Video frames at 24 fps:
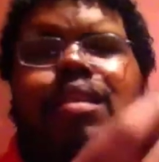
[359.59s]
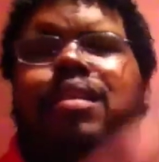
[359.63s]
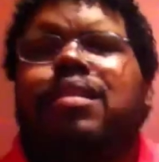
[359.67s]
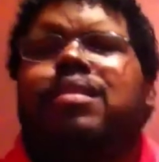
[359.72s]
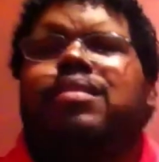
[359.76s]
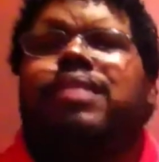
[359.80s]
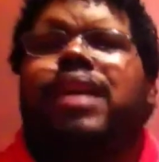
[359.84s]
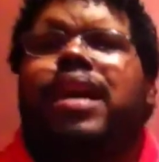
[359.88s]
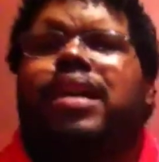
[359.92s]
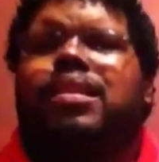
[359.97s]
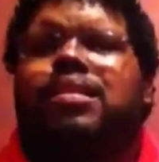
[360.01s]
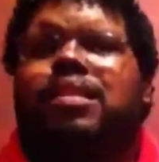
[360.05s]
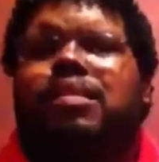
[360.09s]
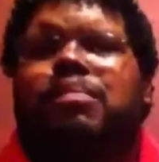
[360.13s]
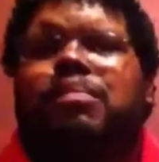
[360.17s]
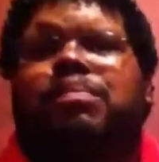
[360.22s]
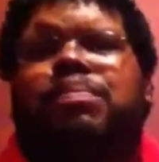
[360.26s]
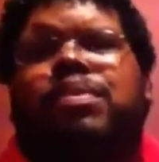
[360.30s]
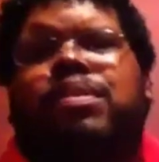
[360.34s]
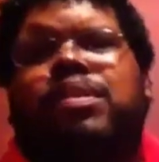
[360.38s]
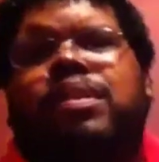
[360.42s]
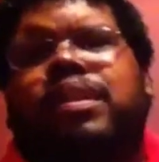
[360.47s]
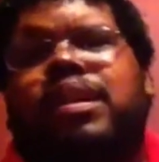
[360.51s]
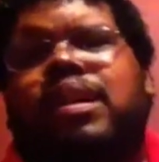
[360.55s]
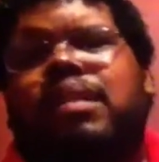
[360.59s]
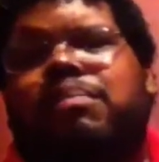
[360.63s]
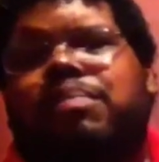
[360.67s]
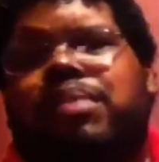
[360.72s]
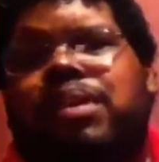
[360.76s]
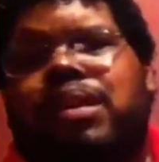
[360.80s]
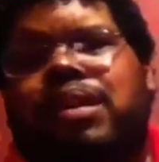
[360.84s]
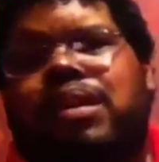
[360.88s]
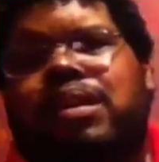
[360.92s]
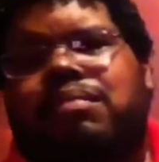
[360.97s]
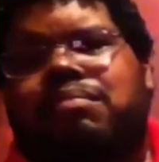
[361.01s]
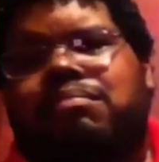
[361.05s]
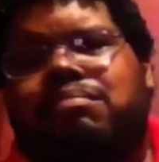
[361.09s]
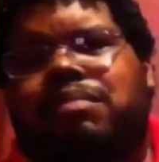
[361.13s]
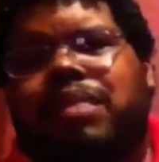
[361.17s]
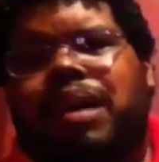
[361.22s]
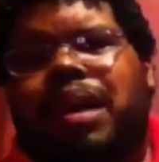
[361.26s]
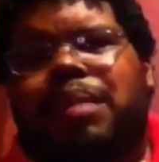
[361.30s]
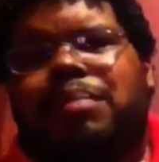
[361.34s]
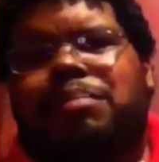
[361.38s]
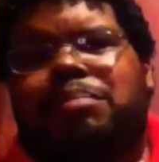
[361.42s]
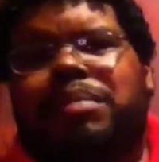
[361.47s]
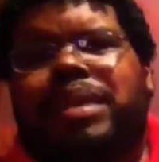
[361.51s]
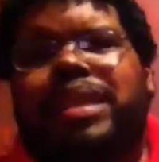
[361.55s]
it's actually pulling up a
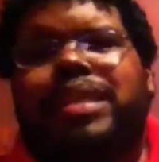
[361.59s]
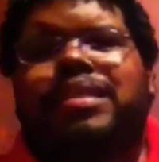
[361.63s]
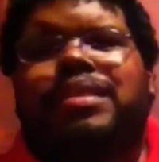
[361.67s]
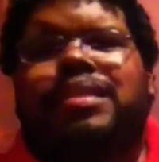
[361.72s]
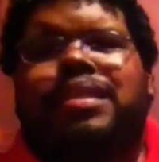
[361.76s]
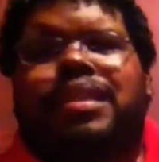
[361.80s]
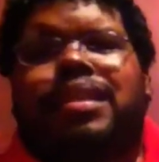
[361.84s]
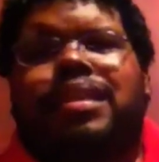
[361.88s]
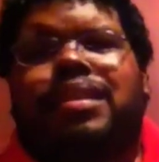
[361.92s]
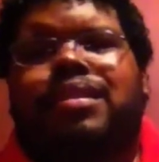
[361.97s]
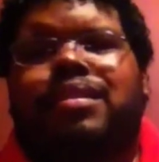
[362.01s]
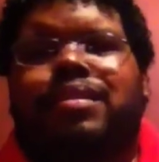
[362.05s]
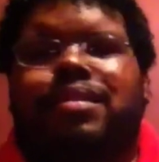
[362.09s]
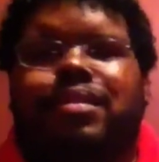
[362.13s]
minty